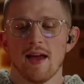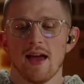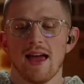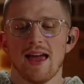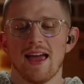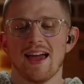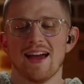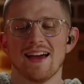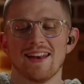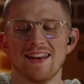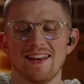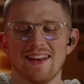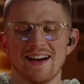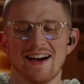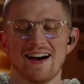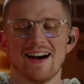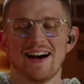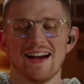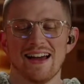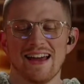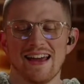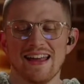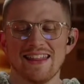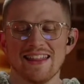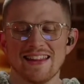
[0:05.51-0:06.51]
And
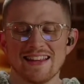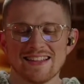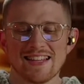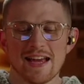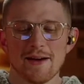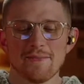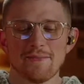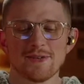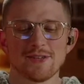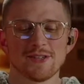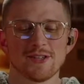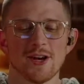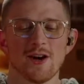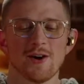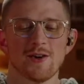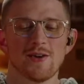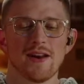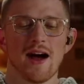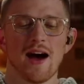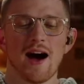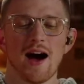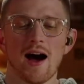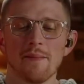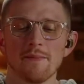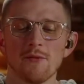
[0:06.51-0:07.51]
in this episode,
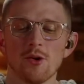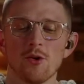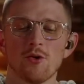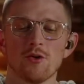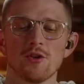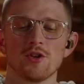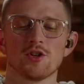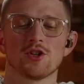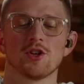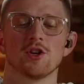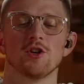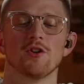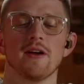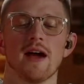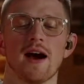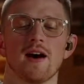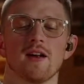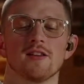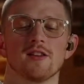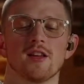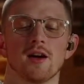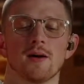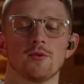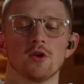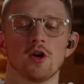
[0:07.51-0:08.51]
I'm going to show you how
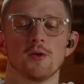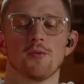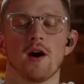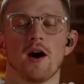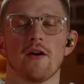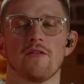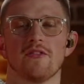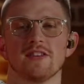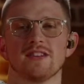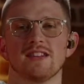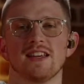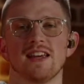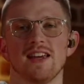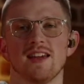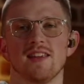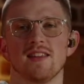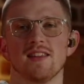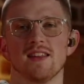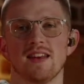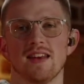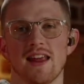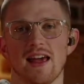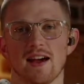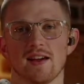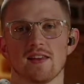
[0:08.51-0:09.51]
to double your profits in
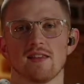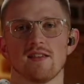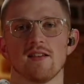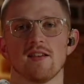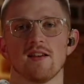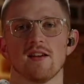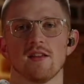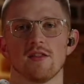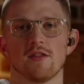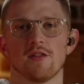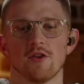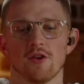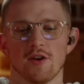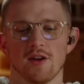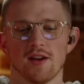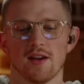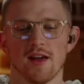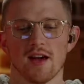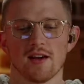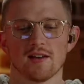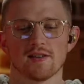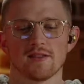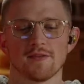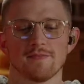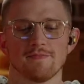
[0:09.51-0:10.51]
the next 30
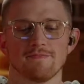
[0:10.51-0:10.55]
days.